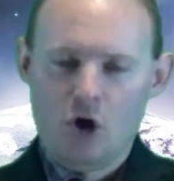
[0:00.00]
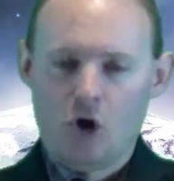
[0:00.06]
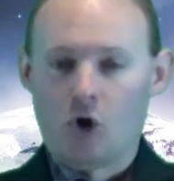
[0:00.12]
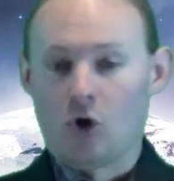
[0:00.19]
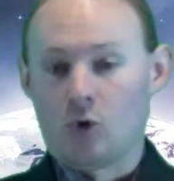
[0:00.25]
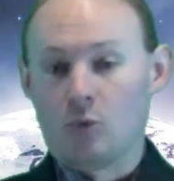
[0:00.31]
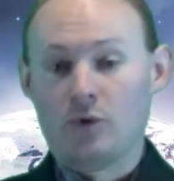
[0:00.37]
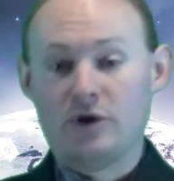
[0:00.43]

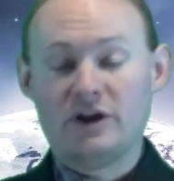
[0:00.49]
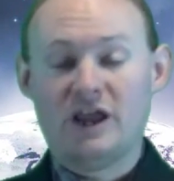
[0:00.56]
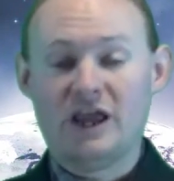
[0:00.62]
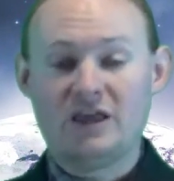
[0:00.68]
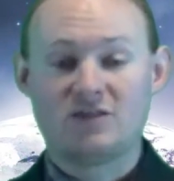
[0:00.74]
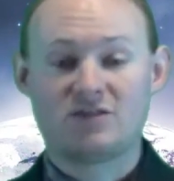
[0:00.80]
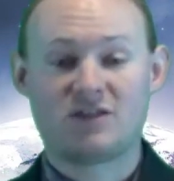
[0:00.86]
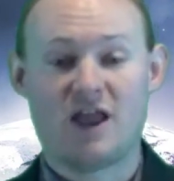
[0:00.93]
Or would
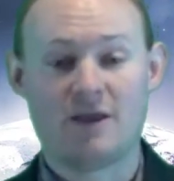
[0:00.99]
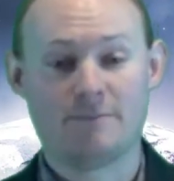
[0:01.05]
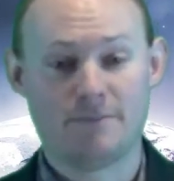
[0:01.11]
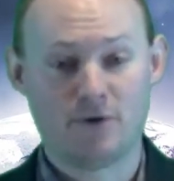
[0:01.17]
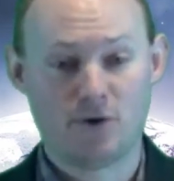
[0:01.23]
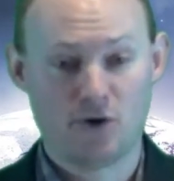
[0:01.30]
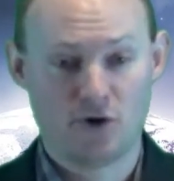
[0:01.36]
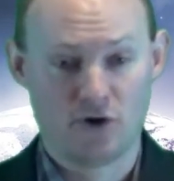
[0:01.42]
he stay
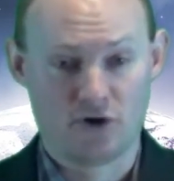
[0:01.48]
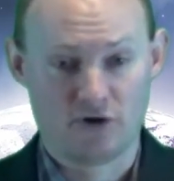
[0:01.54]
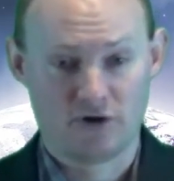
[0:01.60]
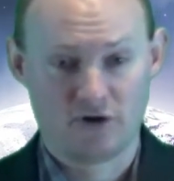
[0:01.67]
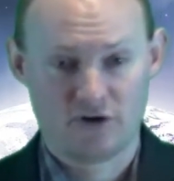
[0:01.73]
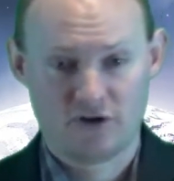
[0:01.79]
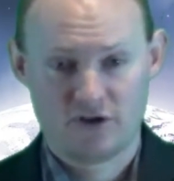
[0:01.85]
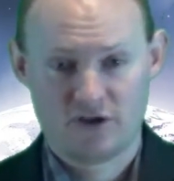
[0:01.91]
pure?
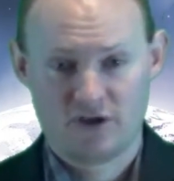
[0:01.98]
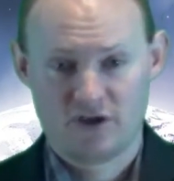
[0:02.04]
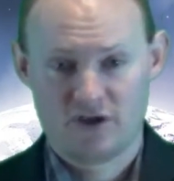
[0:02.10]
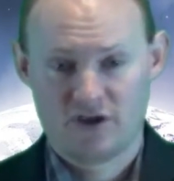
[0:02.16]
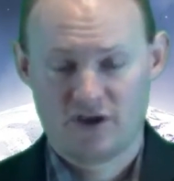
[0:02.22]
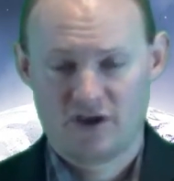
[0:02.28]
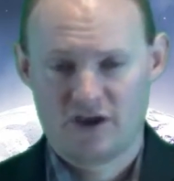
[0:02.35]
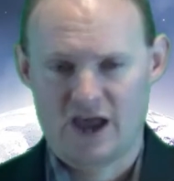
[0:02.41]

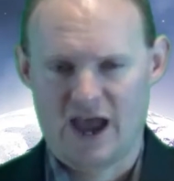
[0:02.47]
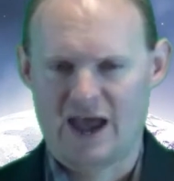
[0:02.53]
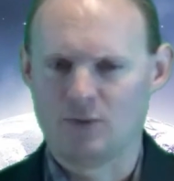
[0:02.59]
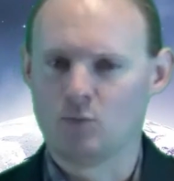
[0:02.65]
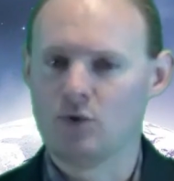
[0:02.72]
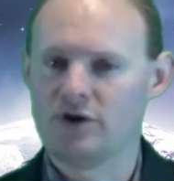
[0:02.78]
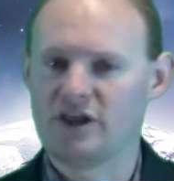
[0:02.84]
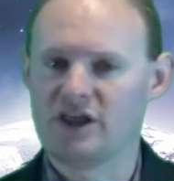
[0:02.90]
And
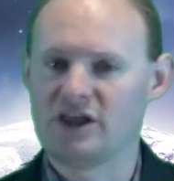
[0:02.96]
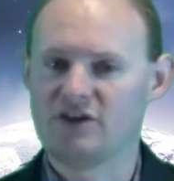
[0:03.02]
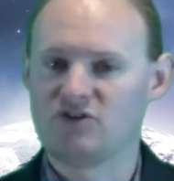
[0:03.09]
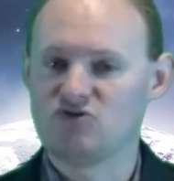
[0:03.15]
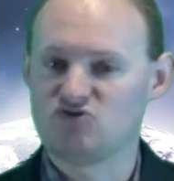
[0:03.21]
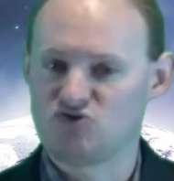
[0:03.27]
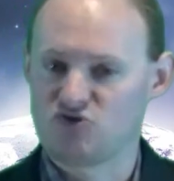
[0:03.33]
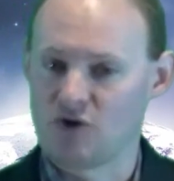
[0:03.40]
would
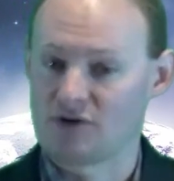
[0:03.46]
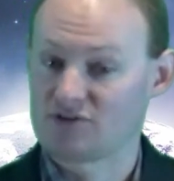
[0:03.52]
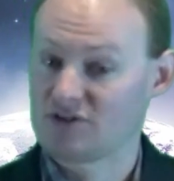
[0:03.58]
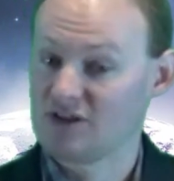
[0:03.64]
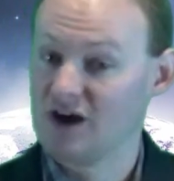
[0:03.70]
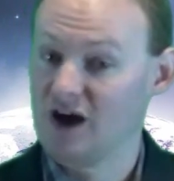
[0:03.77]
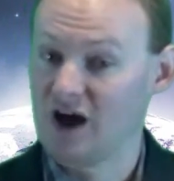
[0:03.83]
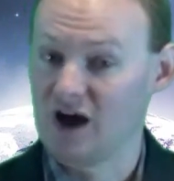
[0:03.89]
he
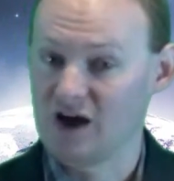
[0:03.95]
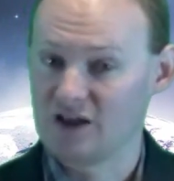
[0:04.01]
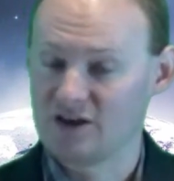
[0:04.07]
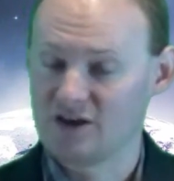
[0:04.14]
trust God?